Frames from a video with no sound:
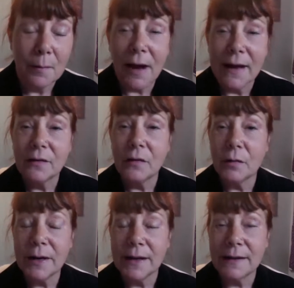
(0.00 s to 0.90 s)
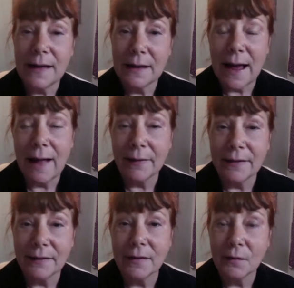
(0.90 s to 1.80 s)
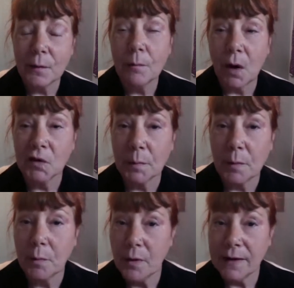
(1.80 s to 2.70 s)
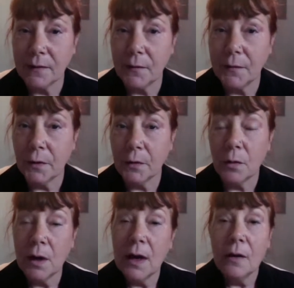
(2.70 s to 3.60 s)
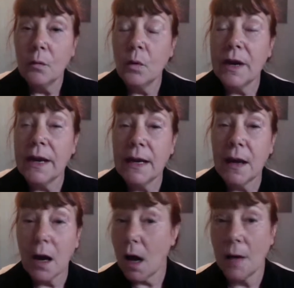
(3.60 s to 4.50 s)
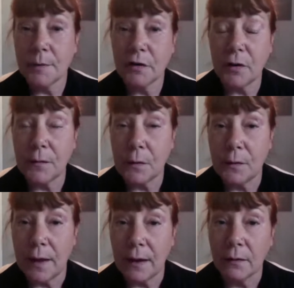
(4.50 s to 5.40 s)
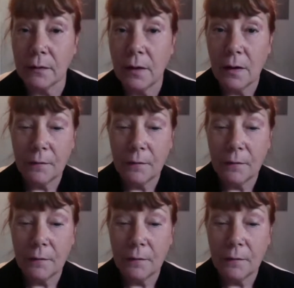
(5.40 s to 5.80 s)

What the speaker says: By doing the analysis from multiple points of view, we accomplish a few things.